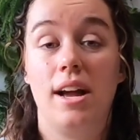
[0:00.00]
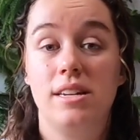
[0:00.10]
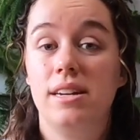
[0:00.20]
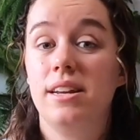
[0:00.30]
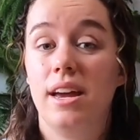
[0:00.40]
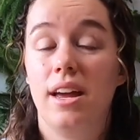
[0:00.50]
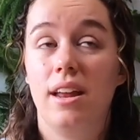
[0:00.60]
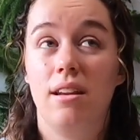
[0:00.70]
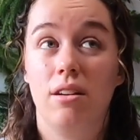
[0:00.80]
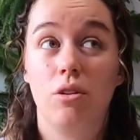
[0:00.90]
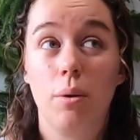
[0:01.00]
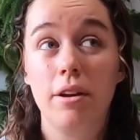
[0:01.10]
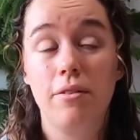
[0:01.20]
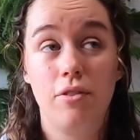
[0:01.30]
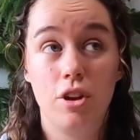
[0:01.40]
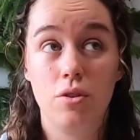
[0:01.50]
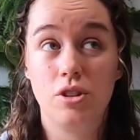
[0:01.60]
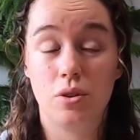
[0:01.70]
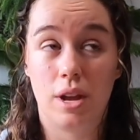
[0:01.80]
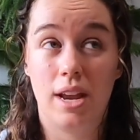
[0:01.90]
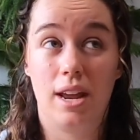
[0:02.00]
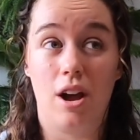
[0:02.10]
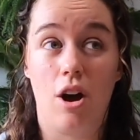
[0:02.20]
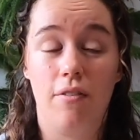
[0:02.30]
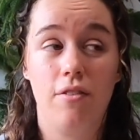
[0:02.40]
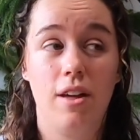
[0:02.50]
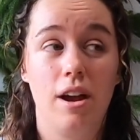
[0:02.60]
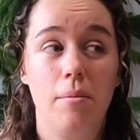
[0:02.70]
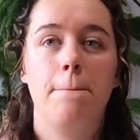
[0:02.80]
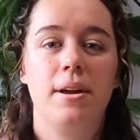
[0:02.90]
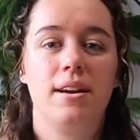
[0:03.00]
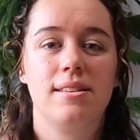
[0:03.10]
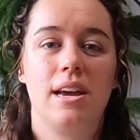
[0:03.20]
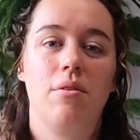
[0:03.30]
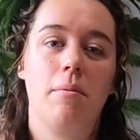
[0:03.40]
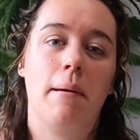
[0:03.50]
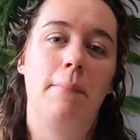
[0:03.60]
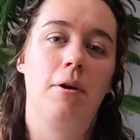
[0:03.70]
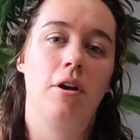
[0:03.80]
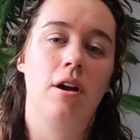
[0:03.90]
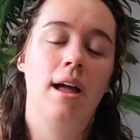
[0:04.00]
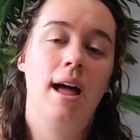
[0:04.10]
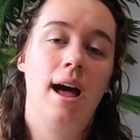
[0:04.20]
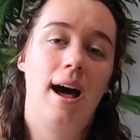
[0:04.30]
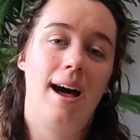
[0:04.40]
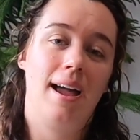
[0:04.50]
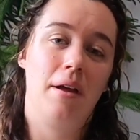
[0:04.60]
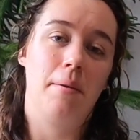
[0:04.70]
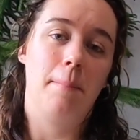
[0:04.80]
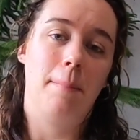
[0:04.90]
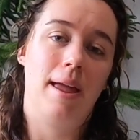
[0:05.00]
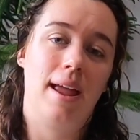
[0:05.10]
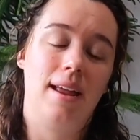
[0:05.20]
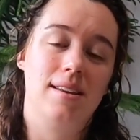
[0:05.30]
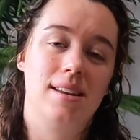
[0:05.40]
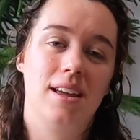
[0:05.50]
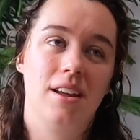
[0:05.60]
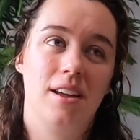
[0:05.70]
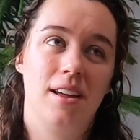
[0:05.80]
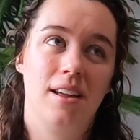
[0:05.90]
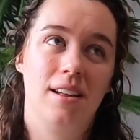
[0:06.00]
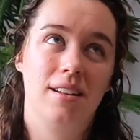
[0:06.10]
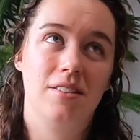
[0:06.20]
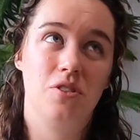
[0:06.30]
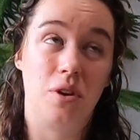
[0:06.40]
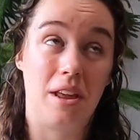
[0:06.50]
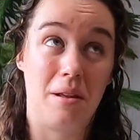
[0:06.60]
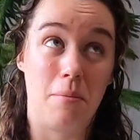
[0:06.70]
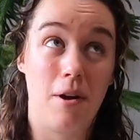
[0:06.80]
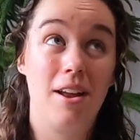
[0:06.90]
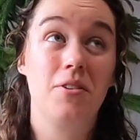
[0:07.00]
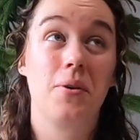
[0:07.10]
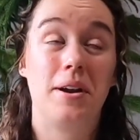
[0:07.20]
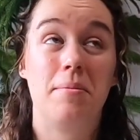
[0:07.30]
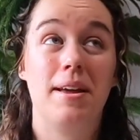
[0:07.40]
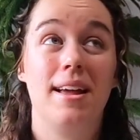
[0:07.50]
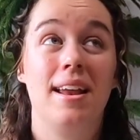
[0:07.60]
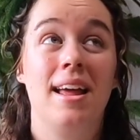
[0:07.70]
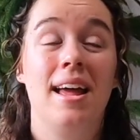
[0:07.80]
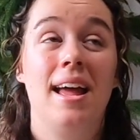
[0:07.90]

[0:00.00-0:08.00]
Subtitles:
I did get quite a few zucchini off of there because I remember I made zucchini bread quite a bit,